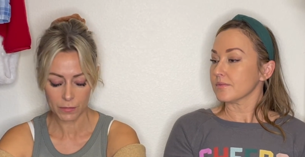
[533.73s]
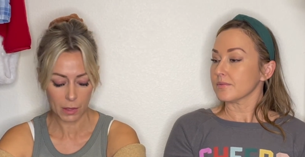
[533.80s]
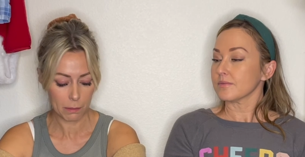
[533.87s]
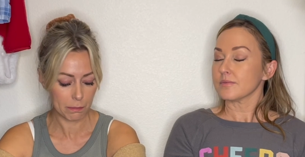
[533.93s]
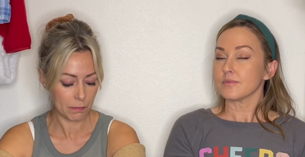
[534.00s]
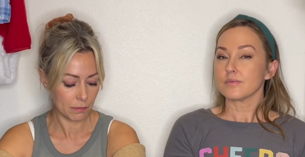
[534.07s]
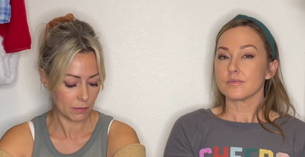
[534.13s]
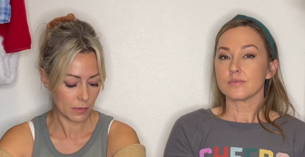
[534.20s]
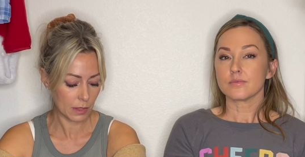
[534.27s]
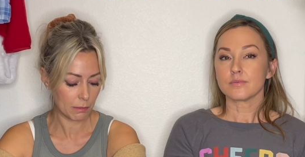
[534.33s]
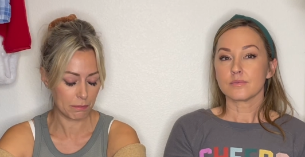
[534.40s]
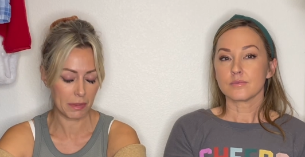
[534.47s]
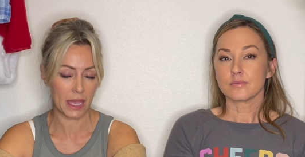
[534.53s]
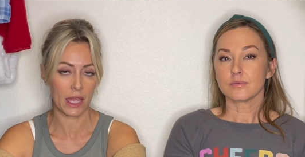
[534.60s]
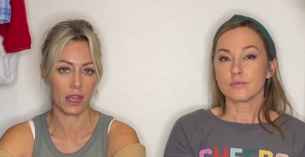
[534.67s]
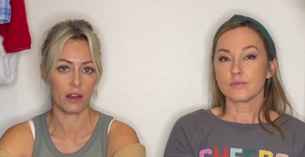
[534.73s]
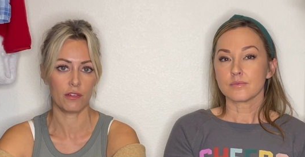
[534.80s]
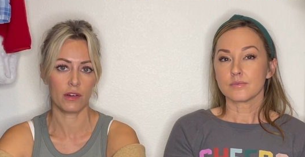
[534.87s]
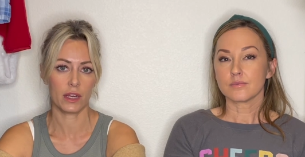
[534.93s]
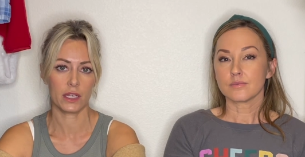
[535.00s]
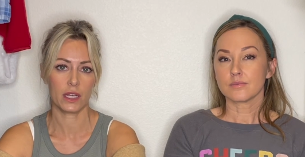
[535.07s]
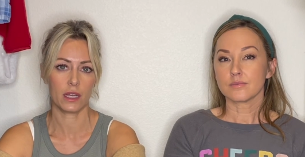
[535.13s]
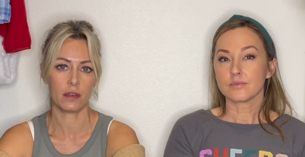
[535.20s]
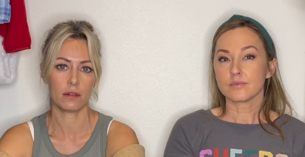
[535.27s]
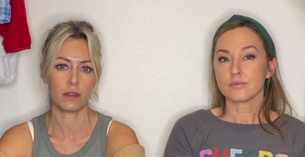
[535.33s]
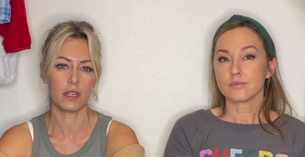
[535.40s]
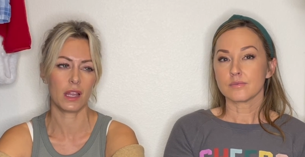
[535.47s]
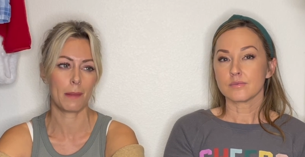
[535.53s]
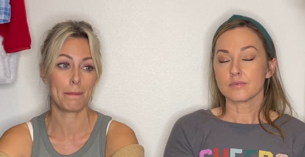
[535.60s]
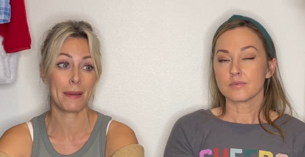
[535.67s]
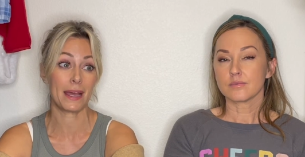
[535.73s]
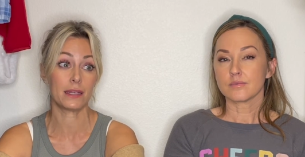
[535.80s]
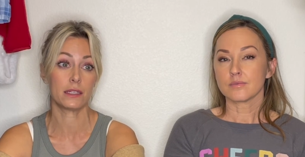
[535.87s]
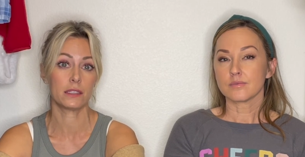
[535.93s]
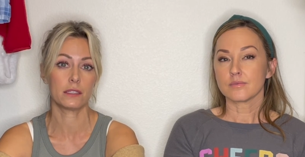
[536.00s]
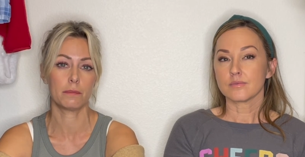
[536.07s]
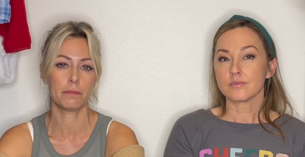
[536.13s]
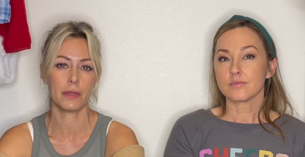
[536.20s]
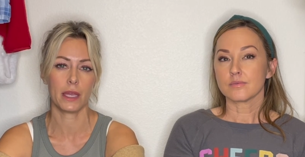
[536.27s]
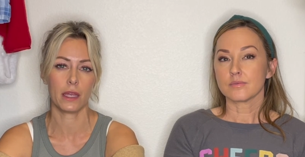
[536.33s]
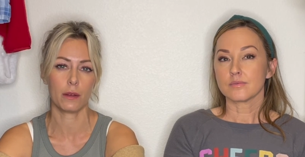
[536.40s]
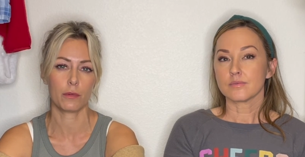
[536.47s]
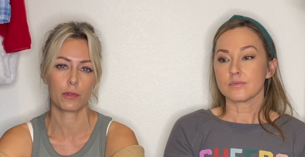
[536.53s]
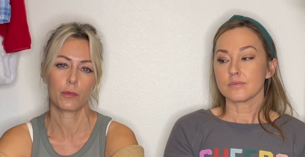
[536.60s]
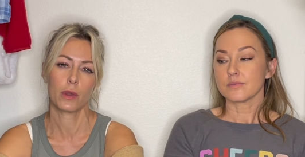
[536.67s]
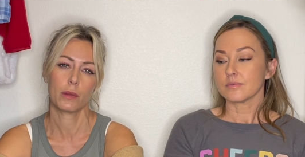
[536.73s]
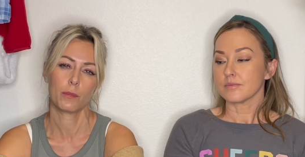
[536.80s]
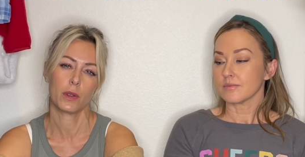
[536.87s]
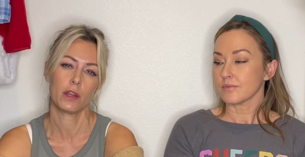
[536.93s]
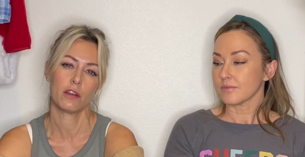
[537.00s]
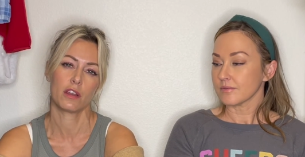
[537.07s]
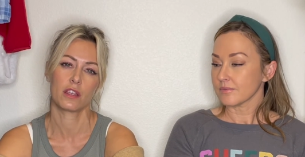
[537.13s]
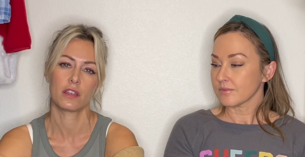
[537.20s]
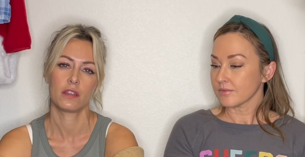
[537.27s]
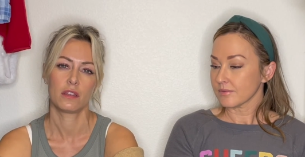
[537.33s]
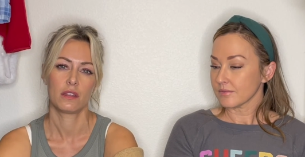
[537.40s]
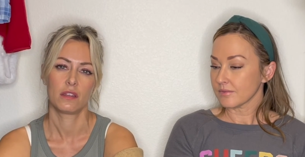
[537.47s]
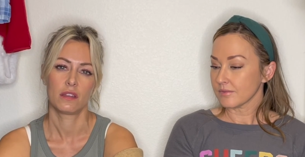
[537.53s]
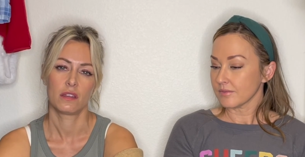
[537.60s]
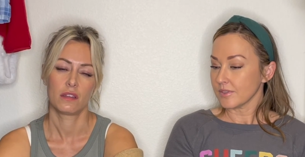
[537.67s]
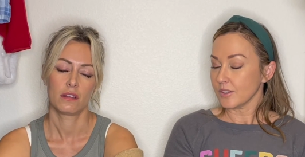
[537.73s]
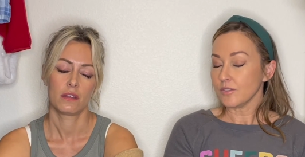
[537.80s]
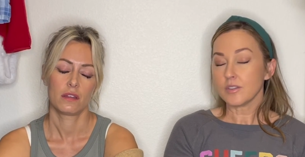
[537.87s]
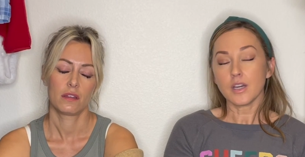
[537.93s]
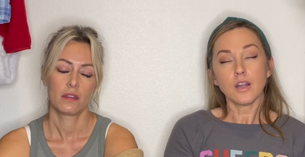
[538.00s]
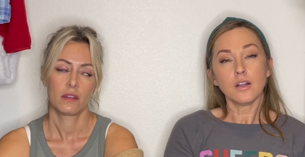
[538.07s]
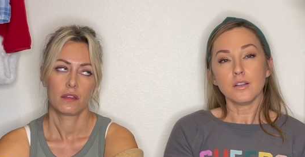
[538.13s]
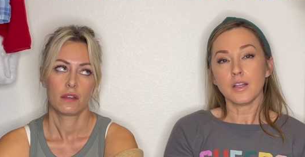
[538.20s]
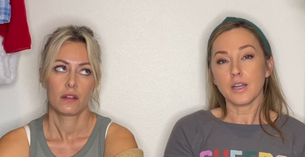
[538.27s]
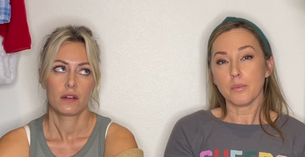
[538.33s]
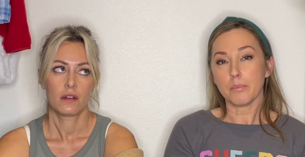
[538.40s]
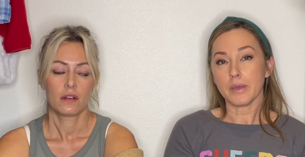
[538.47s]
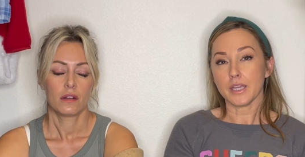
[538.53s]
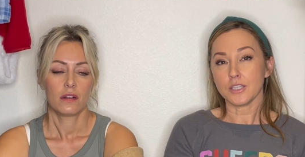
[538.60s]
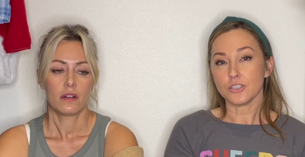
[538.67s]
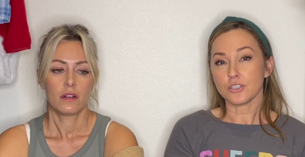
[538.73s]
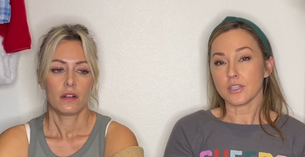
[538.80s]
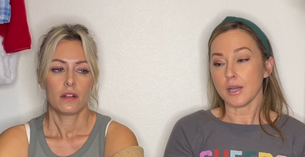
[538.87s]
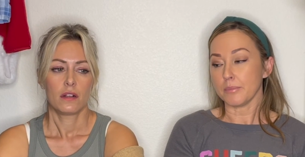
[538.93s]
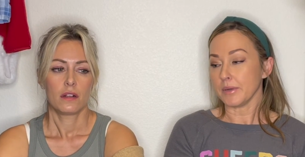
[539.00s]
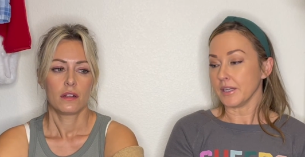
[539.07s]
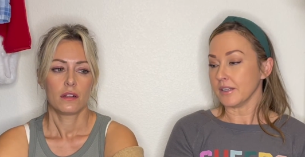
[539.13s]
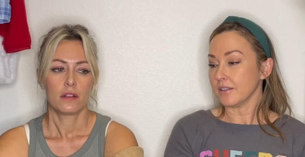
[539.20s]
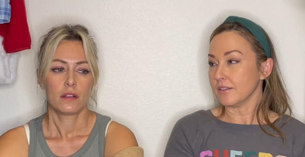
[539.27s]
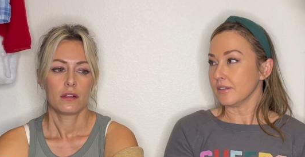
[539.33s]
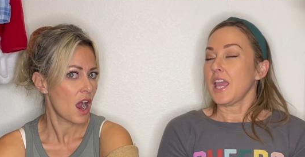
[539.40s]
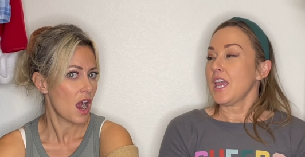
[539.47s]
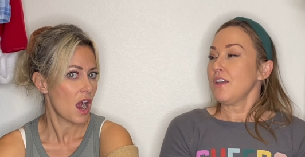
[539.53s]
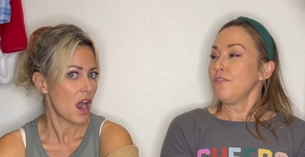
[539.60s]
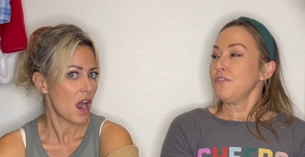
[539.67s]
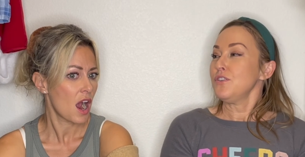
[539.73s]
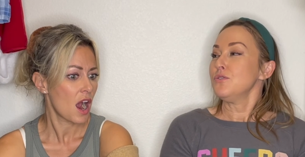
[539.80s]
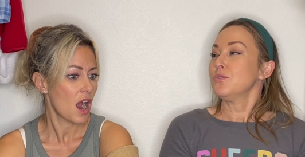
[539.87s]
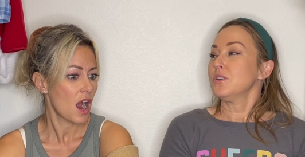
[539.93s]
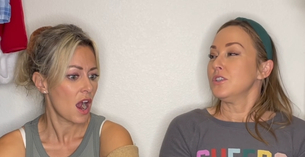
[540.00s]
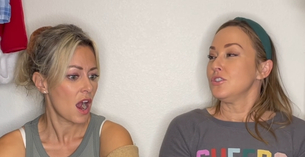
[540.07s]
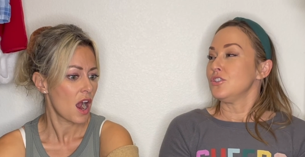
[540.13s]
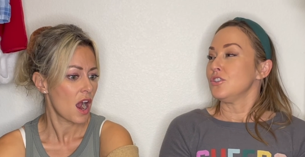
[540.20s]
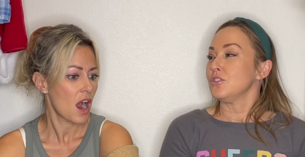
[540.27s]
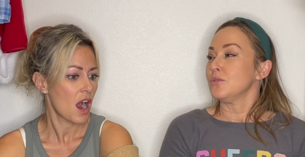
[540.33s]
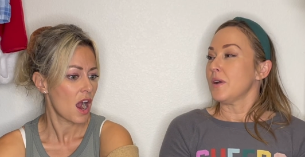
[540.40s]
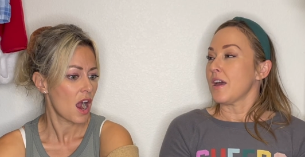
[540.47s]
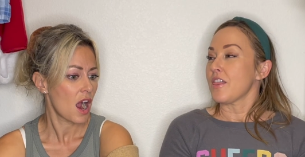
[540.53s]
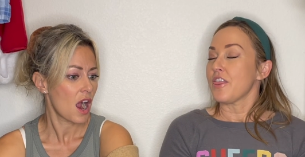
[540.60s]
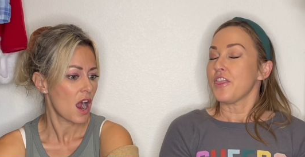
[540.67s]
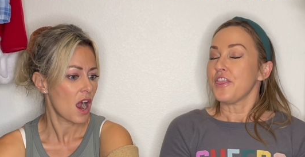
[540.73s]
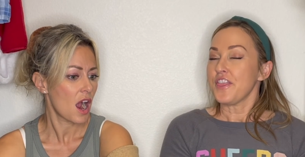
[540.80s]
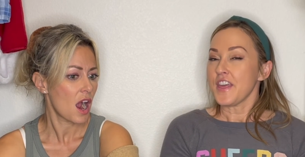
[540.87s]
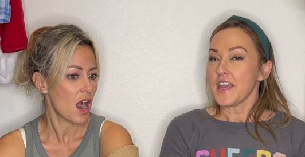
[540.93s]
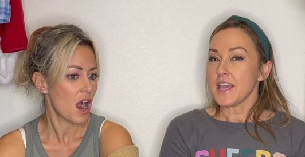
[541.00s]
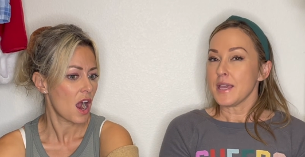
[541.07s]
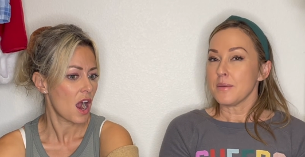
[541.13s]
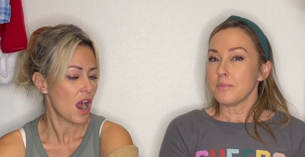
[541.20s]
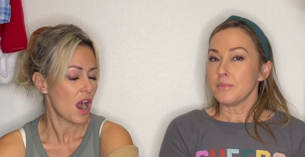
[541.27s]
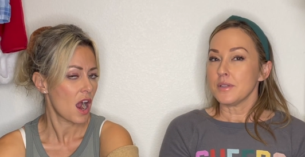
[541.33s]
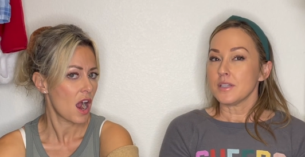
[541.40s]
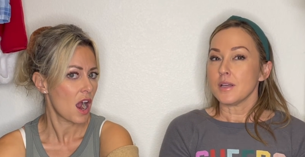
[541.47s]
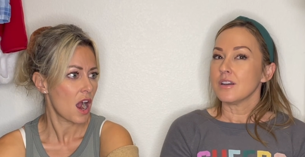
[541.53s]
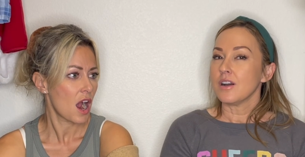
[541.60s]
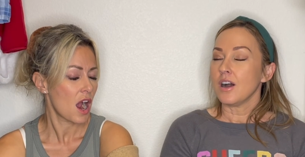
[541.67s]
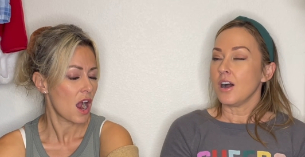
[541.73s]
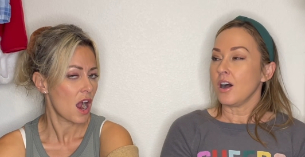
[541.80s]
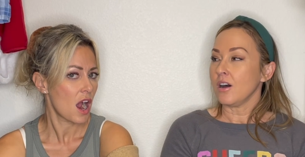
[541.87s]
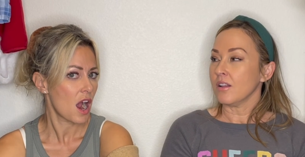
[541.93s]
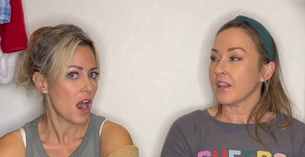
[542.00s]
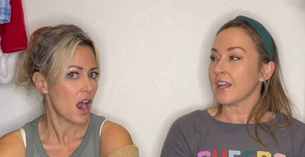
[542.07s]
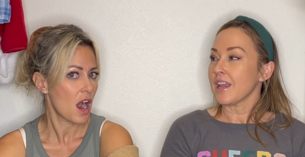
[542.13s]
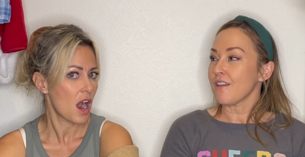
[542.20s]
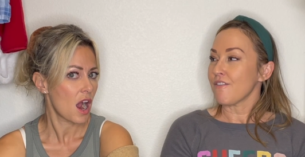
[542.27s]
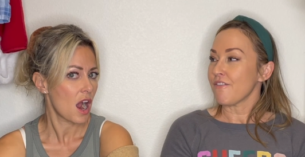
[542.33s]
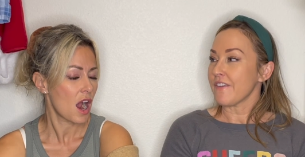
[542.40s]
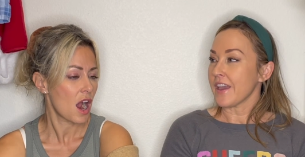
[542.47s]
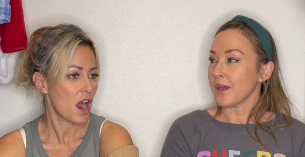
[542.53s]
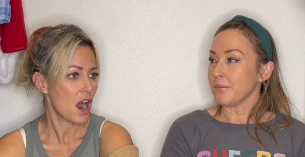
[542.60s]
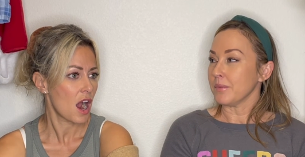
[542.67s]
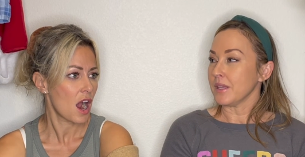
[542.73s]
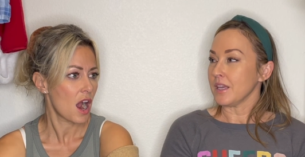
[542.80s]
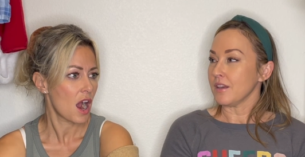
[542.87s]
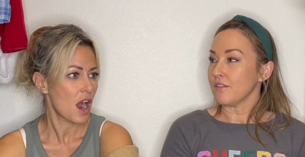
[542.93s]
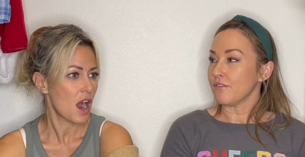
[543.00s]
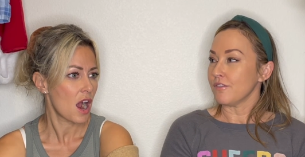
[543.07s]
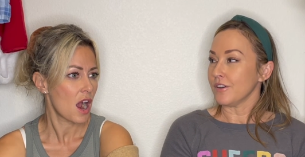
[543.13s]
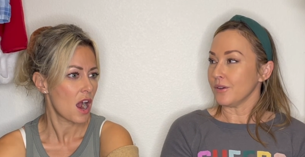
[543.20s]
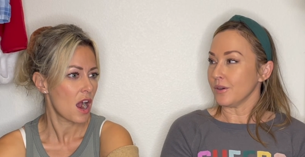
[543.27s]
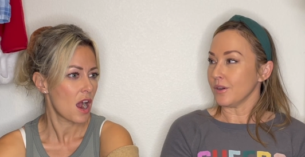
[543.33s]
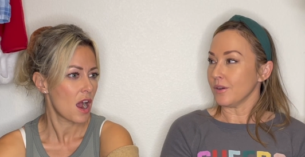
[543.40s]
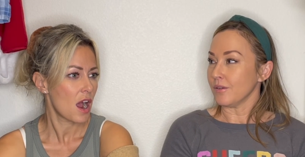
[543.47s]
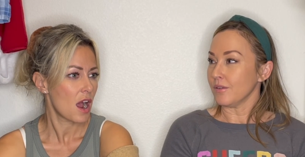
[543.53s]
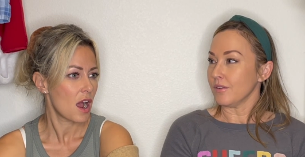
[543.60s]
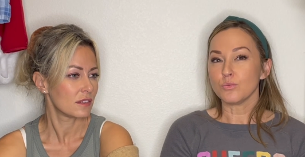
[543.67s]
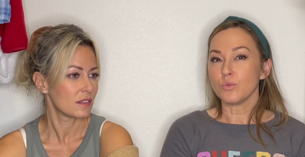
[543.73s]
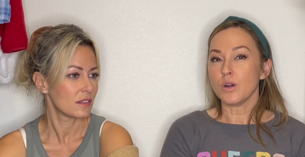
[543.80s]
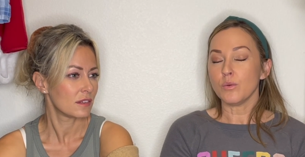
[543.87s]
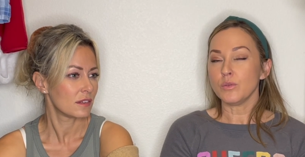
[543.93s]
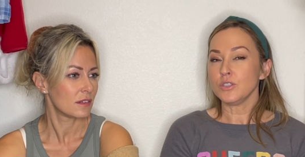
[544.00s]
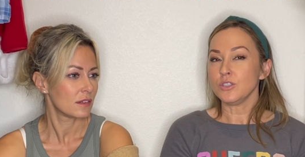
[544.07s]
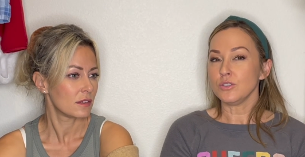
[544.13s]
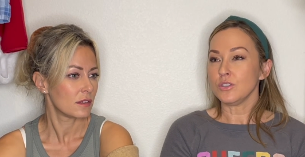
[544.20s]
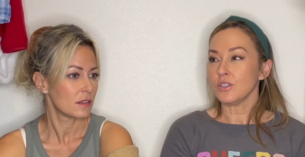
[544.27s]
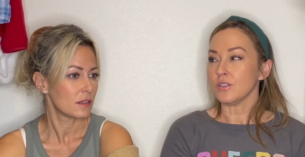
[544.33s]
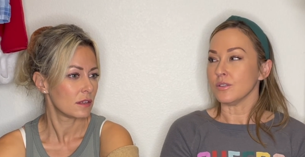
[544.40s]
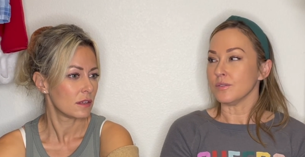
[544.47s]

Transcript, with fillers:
Speaker 1: a, a bear right now. I look like Paddington Bear with what I'm wearing. You've got a lot of beige happening.
Speaker 2: If you could do a themed holiday family photo, what would you do?